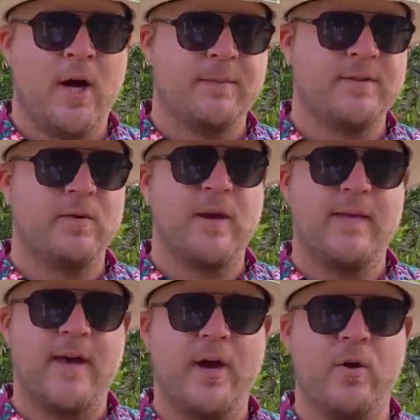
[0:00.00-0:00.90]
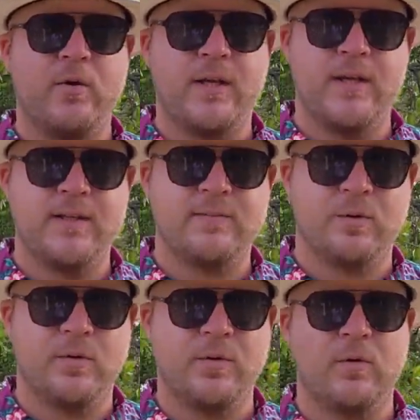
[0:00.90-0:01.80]
I'm still getting that oakiness,
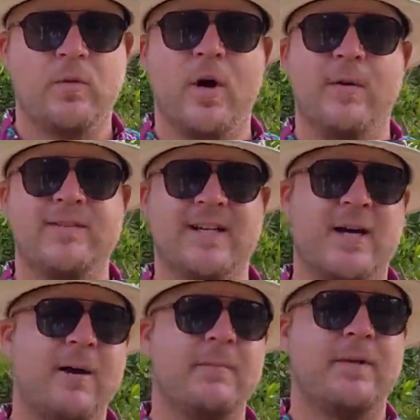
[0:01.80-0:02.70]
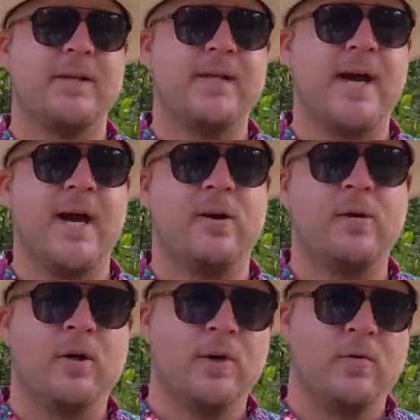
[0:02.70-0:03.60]
but although it's accompanied now
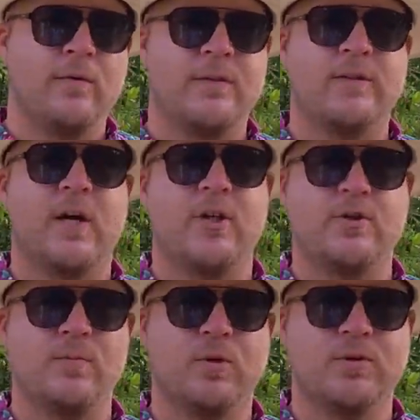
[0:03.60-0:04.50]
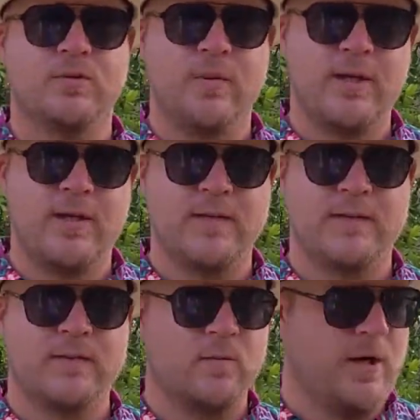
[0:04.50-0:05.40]
with a touch more sweetness
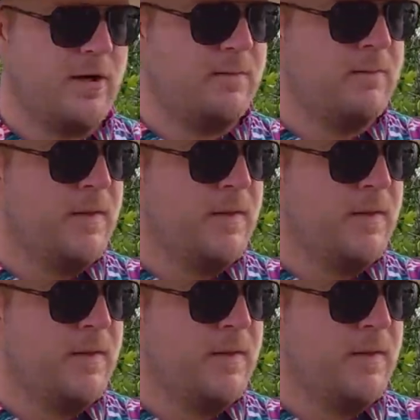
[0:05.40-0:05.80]
as well.